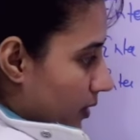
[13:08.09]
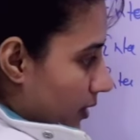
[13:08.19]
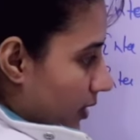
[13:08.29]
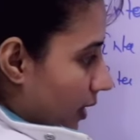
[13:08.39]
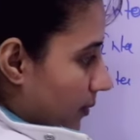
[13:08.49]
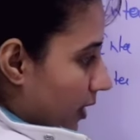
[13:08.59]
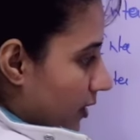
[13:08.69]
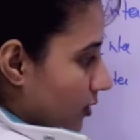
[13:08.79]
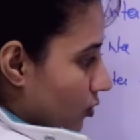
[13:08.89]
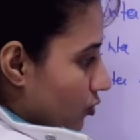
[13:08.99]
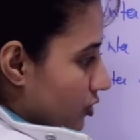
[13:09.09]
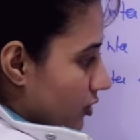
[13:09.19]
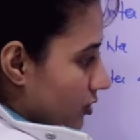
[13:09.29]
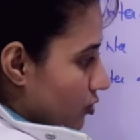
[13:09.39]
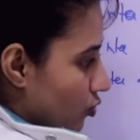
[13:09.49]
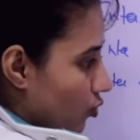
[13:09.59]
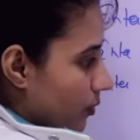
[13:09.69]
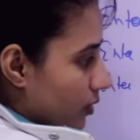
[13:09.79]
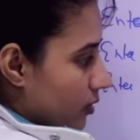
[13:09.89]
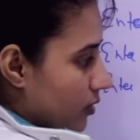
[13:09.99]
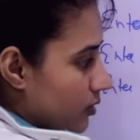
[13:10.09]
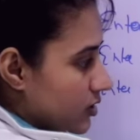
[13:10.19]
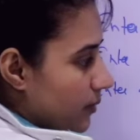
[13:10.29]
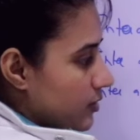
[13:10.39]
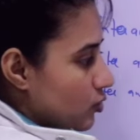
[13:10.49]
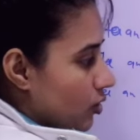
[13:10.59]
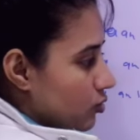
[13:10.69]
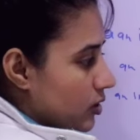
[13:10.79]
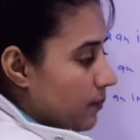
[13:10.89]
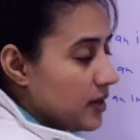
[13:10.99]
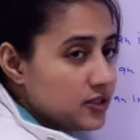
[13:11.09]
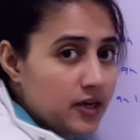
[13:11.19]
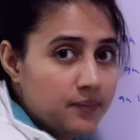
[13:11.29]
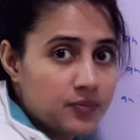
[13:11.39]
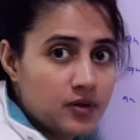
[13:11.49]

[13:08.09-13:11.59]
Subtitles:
Here I am writing closing this loop, sum is equal to sum plus a.